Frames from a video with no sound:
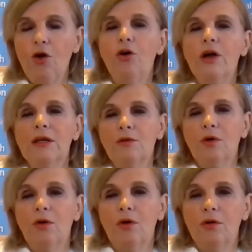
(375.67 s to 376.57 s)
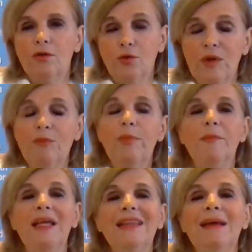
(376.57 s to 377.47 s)
going to
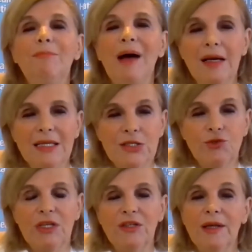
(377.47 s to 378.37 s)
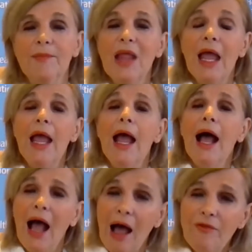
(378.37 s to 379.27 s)
implement the Paris Treaty.
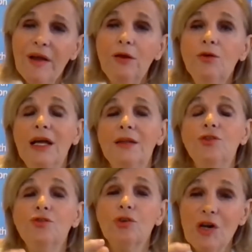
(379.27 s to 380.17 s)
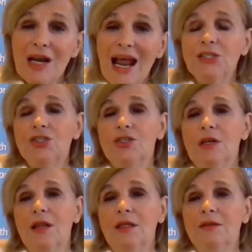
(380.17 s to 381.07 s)
Have a look at your
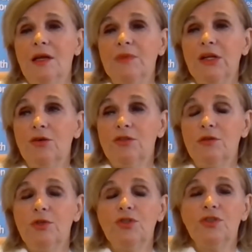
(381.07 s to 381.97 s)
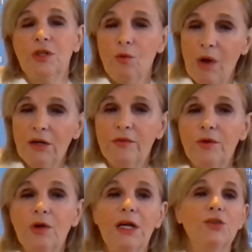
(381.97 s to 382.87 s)
national determined contribution, the one of
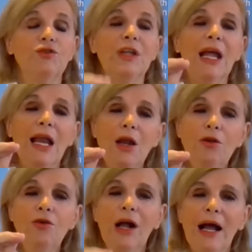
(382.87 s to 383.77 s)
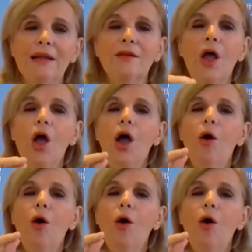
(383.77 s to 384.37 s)
your country, and look at